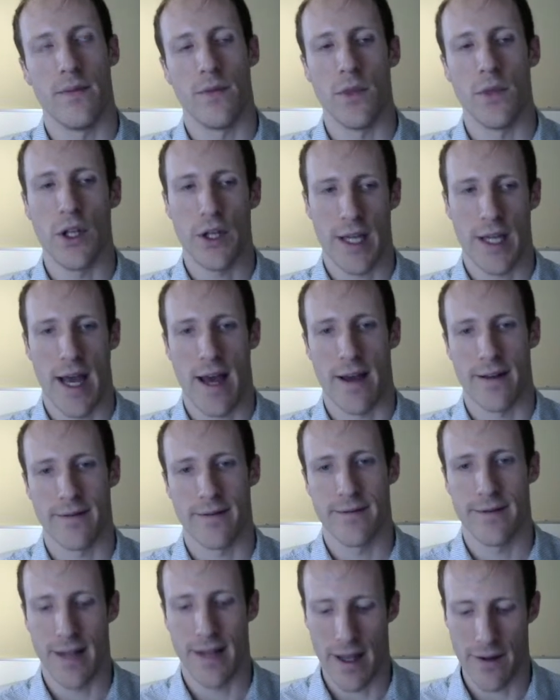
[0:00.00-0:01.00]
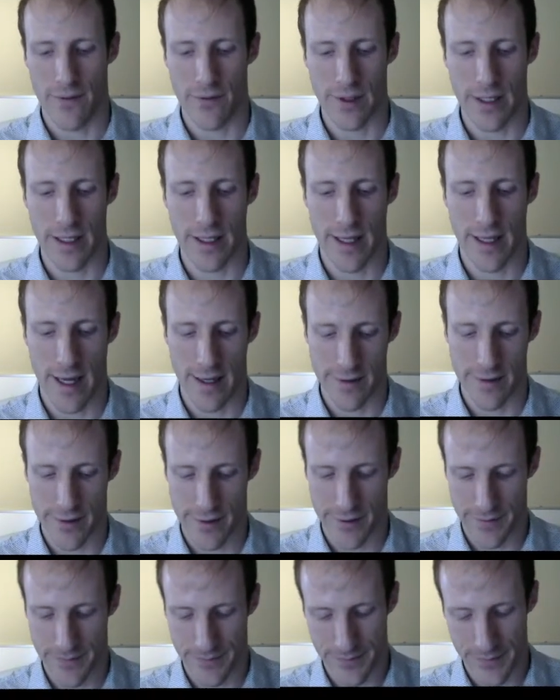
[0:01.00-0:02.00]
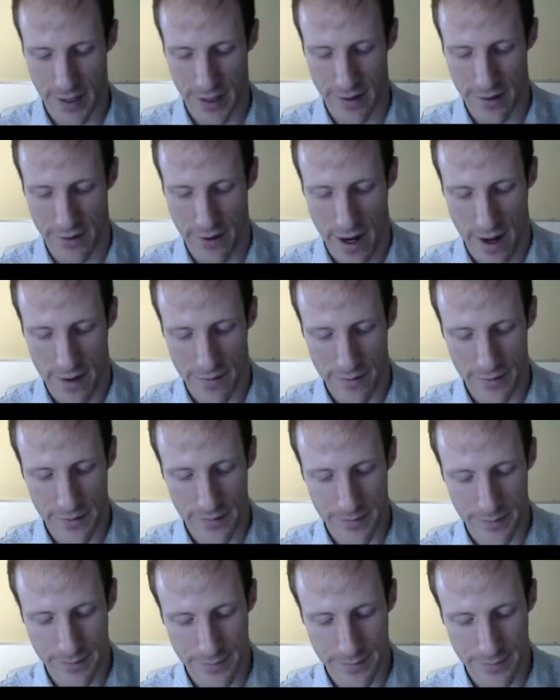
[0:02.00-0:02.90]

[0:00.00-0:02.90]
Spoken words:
look at every edge in the graph.